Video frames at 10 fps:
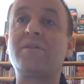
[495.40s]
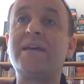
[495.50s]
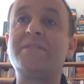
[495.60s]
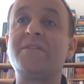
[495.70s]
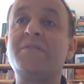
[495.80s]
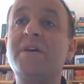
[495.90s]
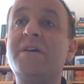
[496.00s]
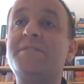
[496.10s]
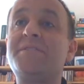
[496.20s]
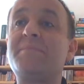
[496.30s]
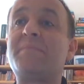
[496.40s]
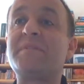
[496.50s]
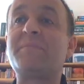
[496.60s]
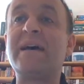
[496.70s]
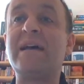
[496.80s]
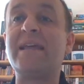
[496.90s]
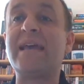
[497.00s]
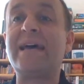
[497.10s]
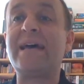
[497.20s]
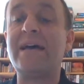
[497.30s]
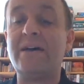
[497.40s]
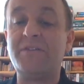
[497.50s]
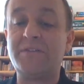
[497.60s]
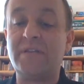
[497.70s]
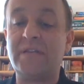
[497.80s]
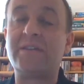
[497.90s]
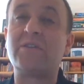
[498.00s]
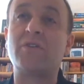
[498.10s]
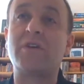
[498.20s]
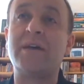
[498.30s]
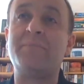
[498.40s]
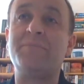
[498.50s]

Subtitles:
Okay, so Deepali, how does it look